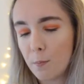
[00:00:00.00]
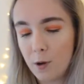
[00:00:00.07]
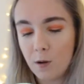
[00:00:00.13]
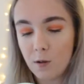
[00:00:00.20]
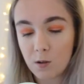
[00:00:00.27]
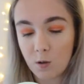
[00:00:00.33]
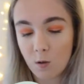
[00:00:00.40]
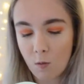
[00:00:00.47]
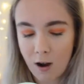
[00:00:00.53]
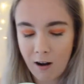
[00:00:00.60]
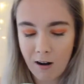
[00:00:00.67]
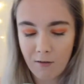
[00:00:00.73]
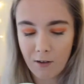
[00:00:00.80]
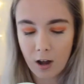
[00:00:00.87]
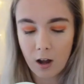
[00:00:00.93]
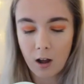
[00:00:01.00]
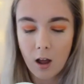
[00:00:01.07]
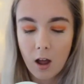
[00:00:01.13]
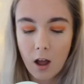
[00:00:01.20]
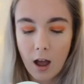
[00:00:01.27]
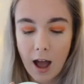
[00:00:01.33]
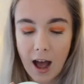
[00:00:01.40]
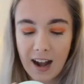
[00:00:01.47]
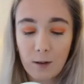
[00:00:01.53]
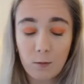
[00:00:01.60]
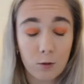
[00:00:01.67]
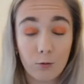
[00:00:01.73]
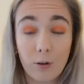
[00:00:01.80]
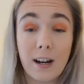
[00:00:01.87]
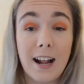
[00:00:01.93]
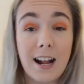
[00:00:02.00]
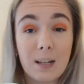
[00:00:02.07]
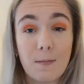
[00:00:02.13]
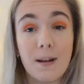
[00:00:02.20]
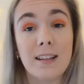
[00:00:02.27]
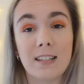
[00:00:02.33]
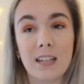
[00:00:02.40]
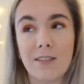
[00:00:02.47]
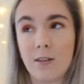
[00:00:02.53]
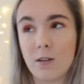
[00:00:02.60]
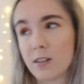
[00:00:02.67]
Boots or wherever, and it was really expensive.